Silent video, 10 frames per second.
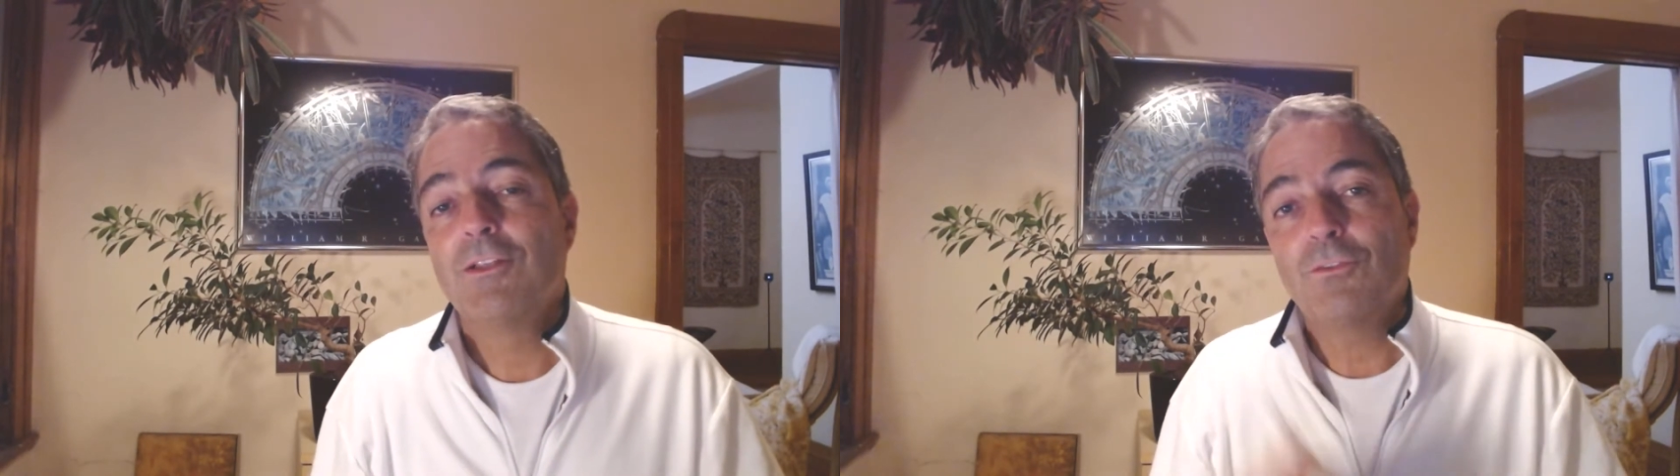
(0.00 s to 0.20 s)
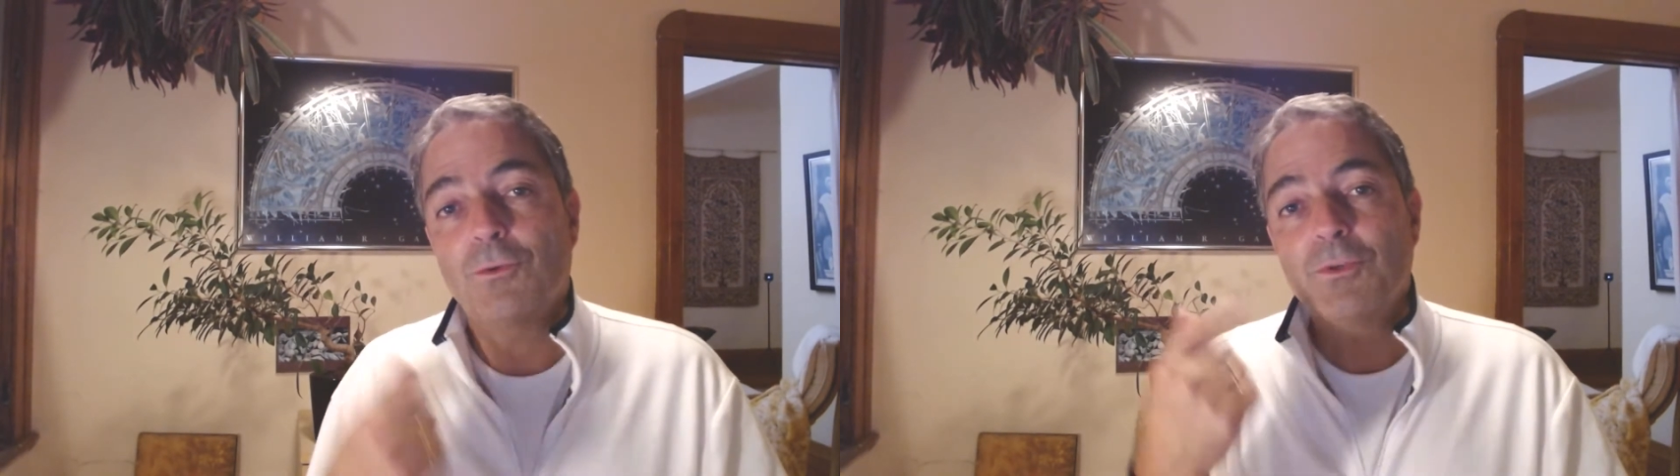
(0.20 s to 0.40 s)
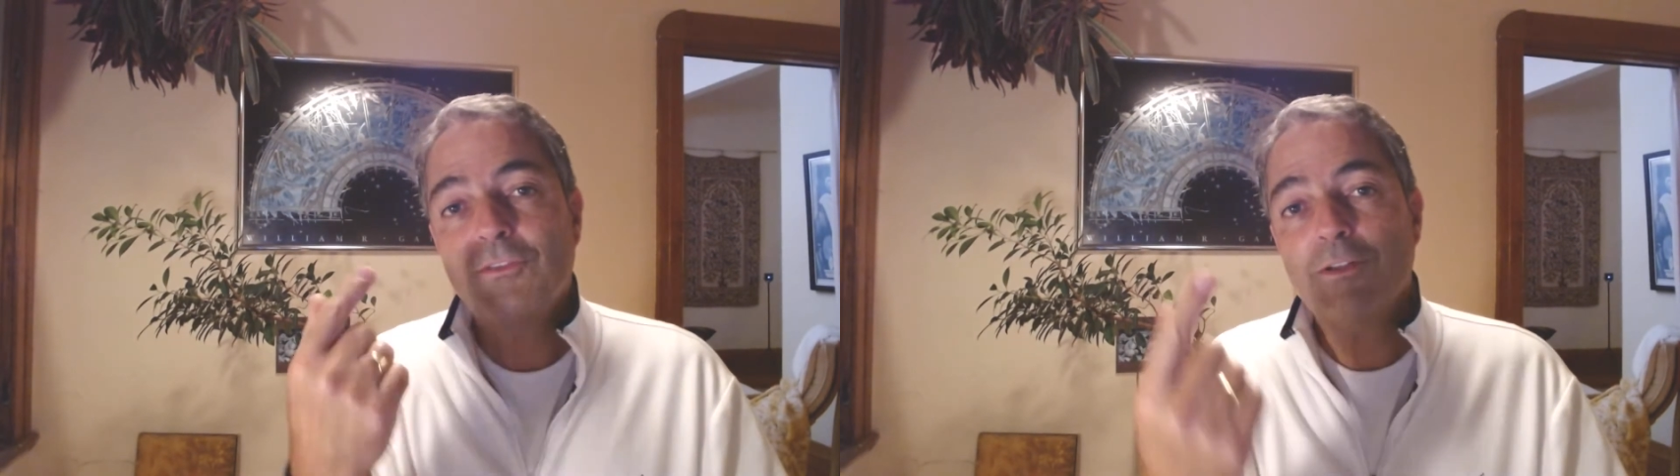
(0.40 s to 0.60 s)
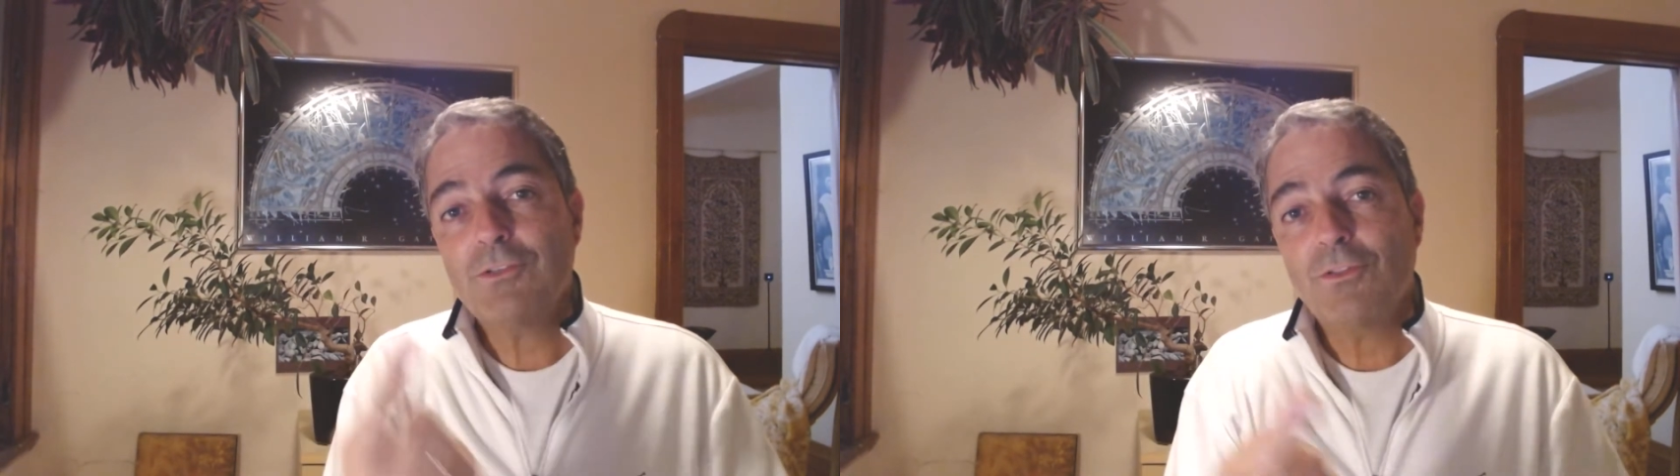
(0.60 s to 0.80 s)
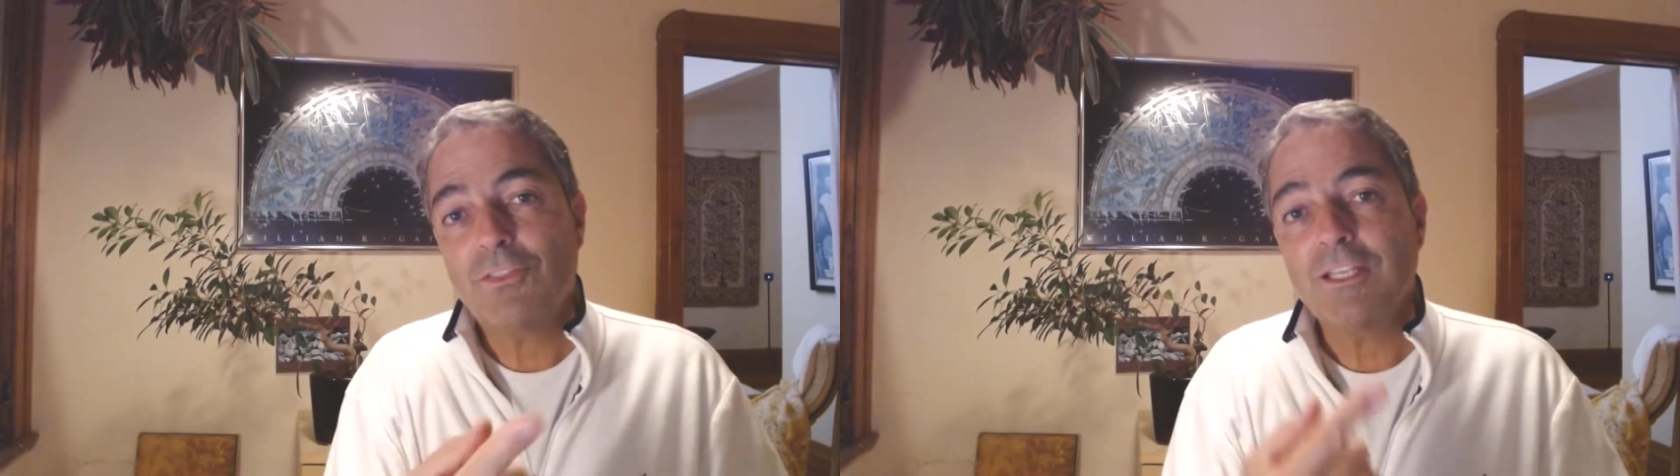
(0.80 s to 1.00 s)
So we start
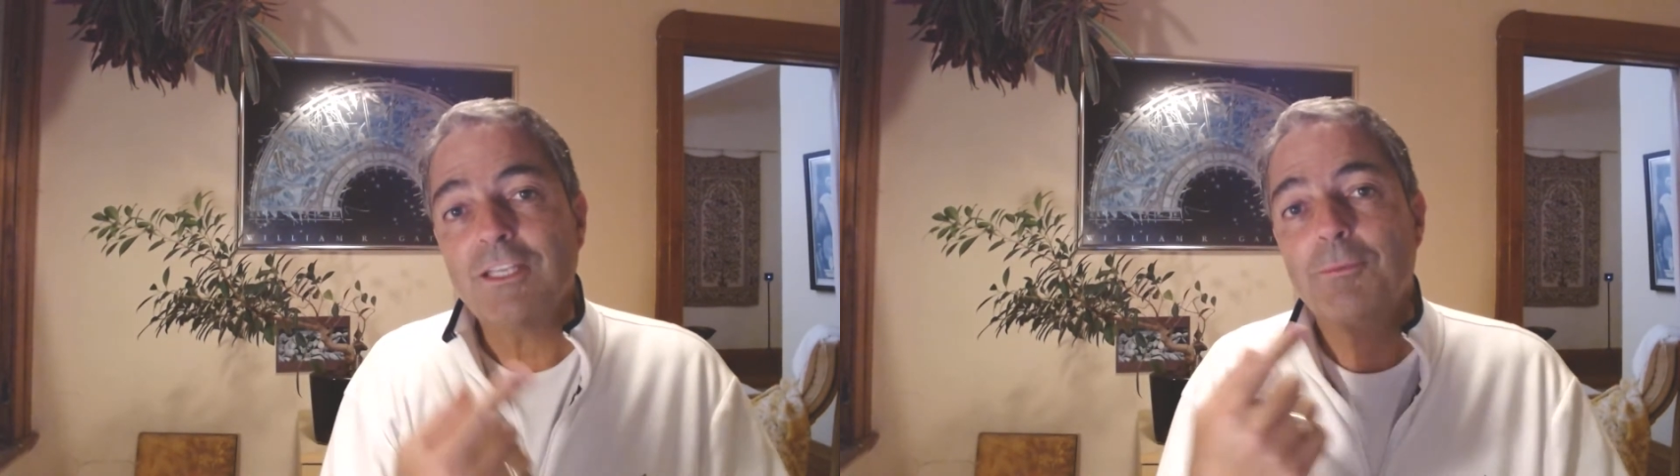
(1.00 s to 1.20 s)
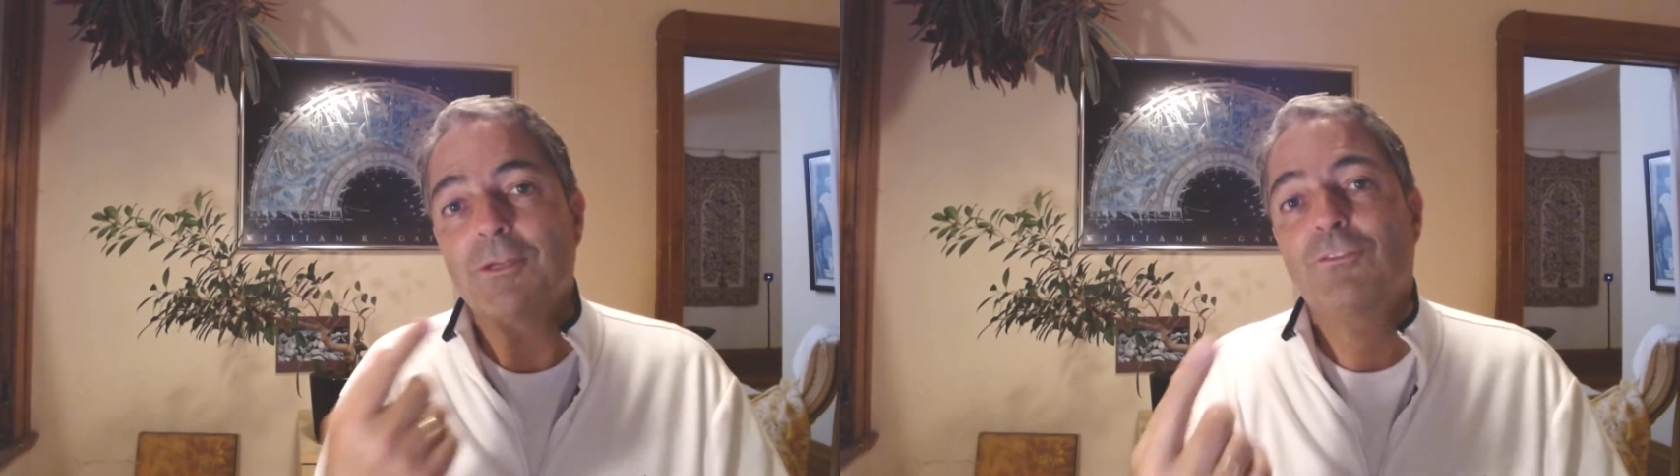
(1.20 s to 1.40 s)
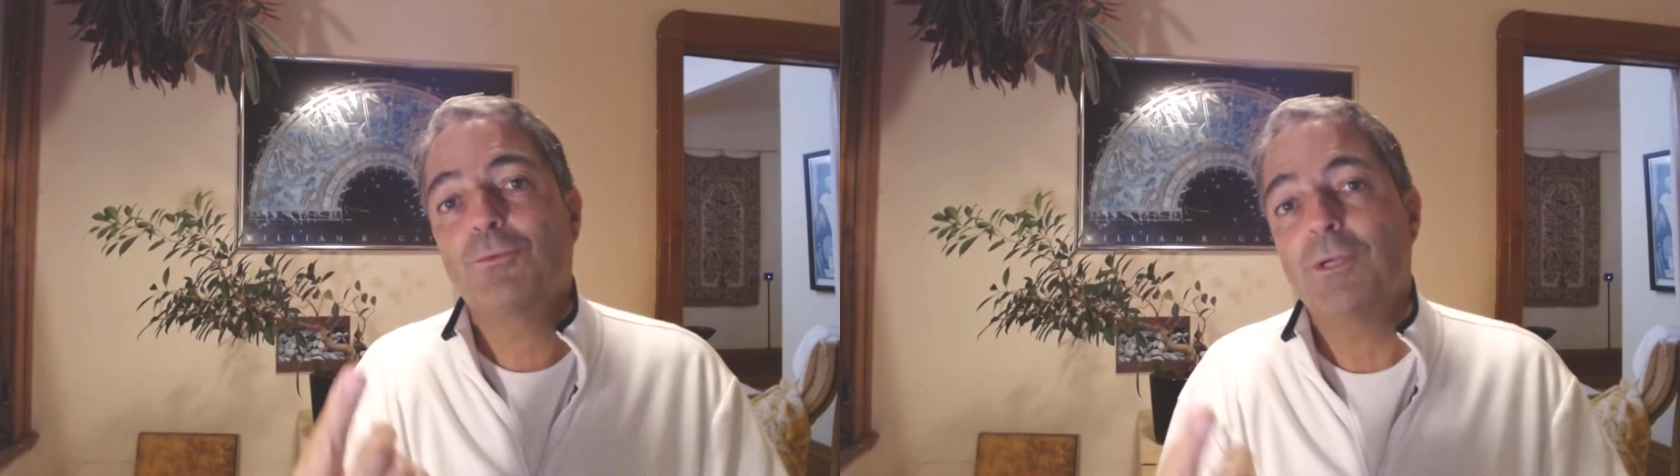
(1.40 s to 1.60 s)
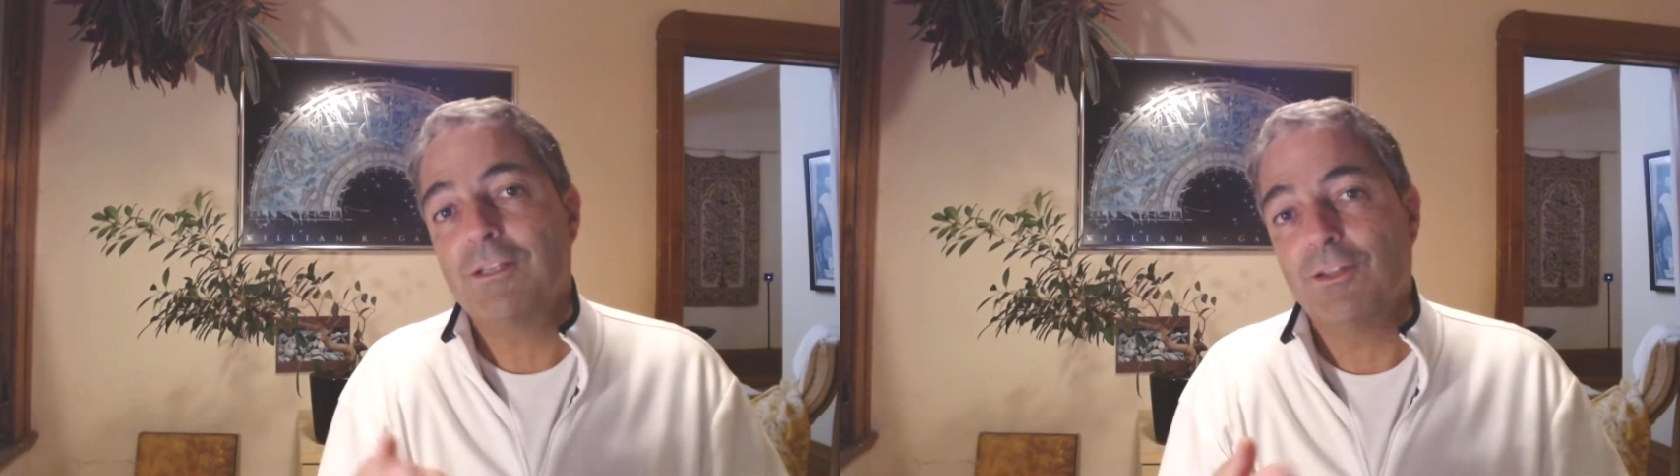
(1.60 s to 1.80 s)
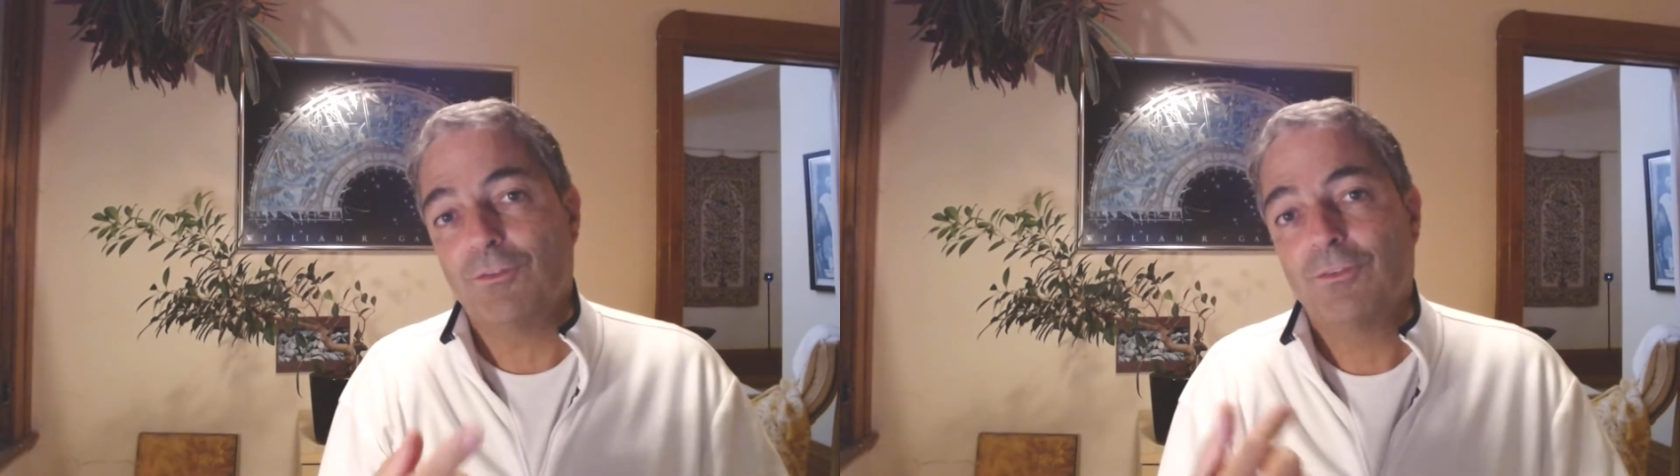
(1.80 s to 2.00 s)
to think about
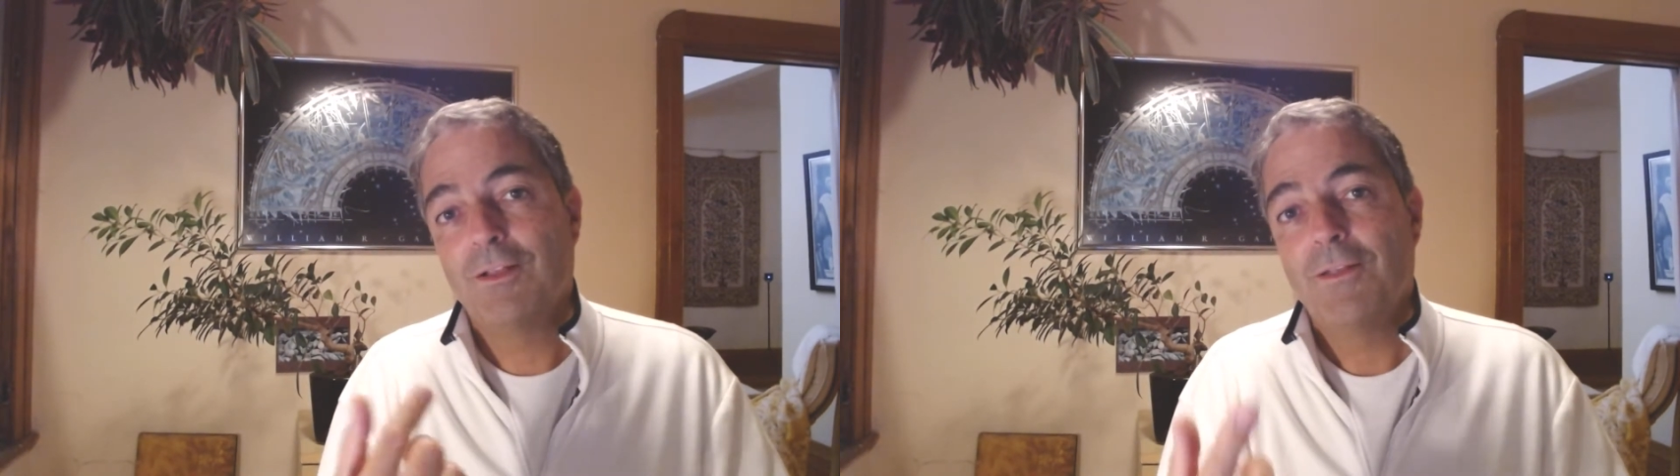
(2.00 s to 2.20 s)
sweetness.